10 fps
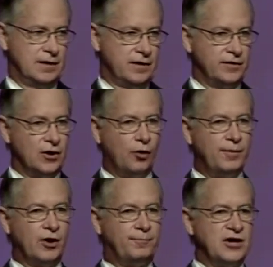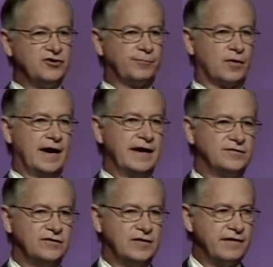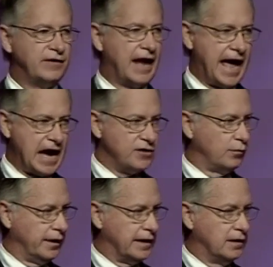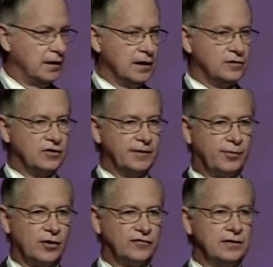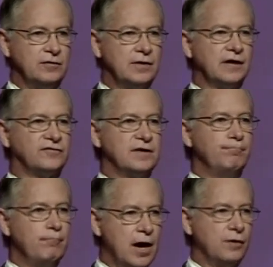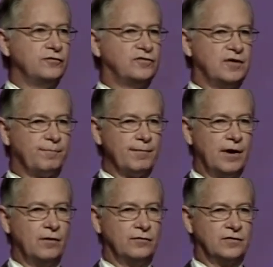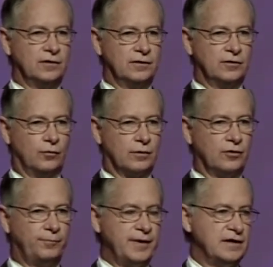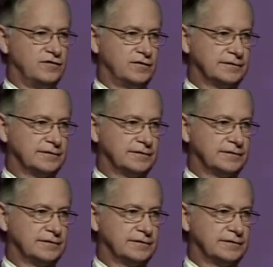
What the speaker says: The Nobel Peace Prize is given annually to the person who does the most to promote world peace.